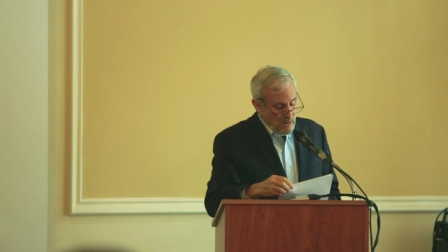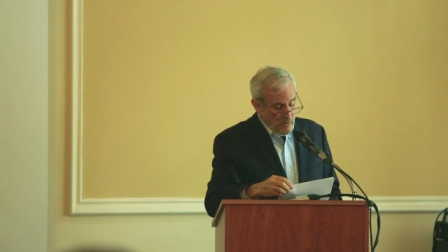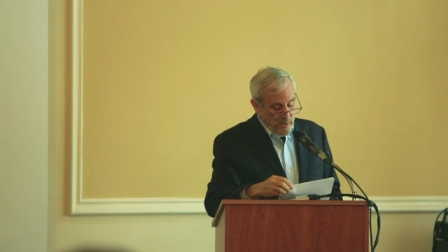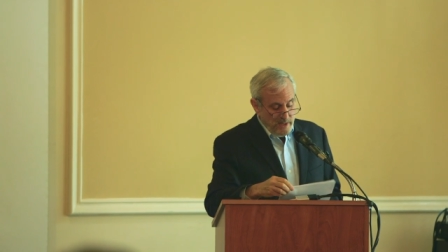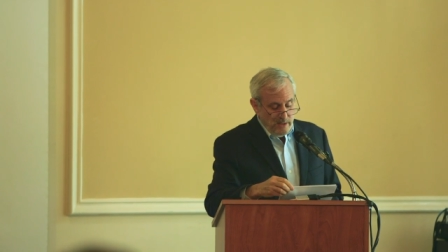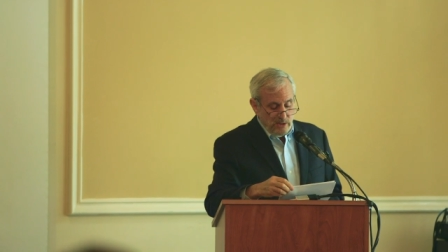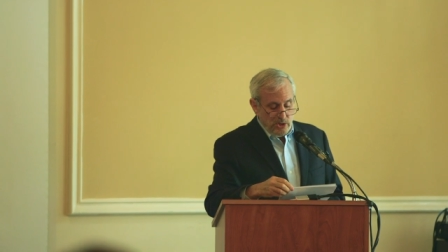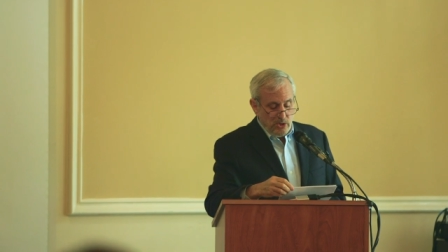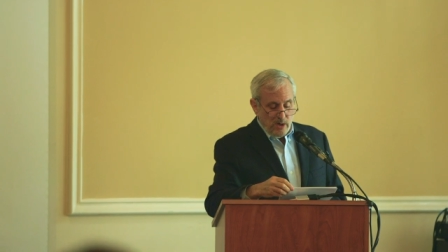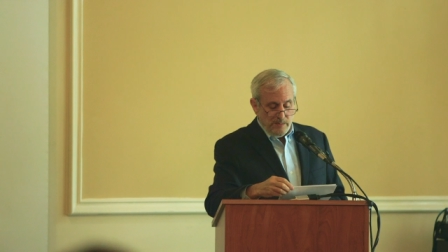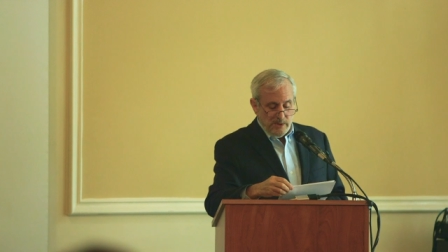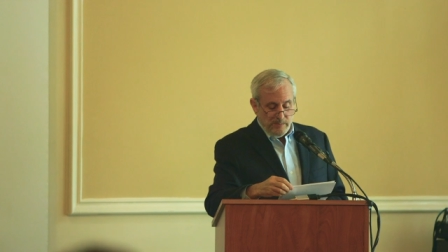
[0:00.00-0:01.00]
We need to
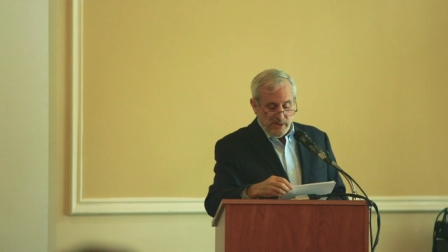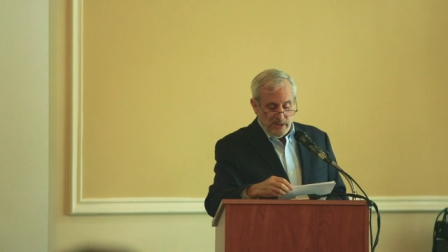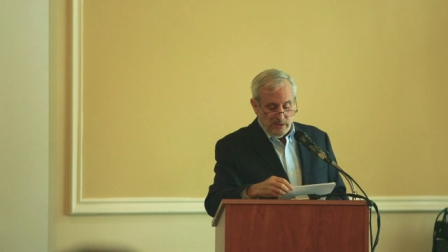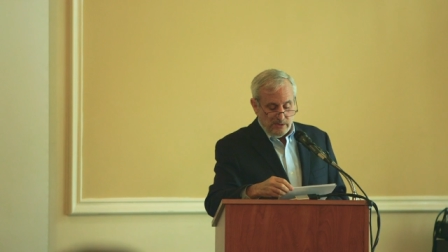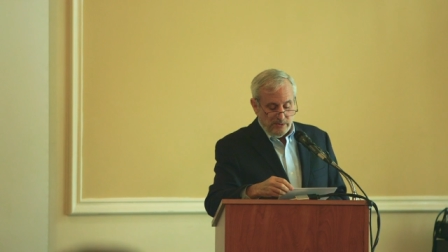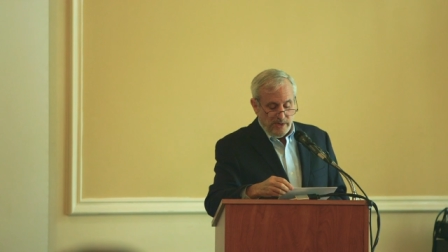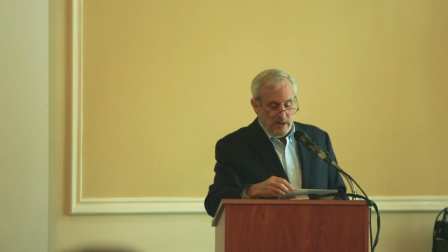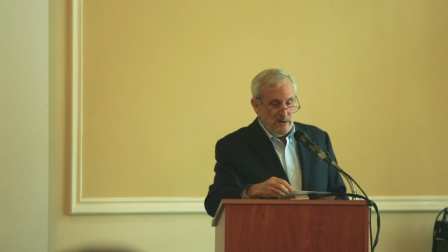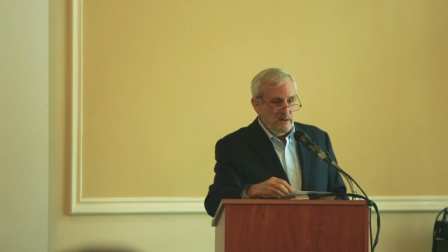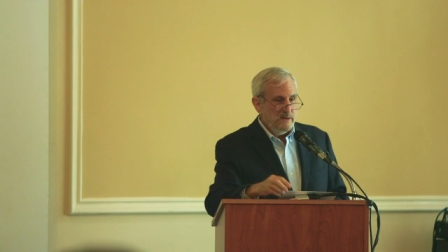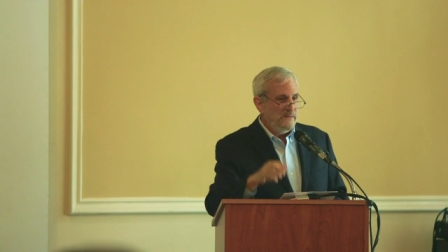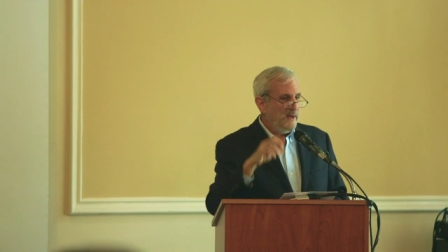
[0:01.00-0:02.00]
sharpen a political
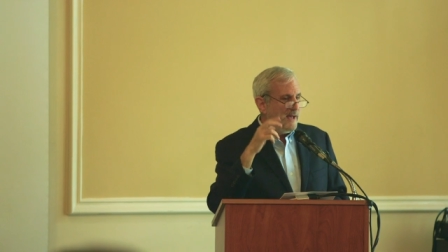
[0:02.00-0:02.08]
narrative.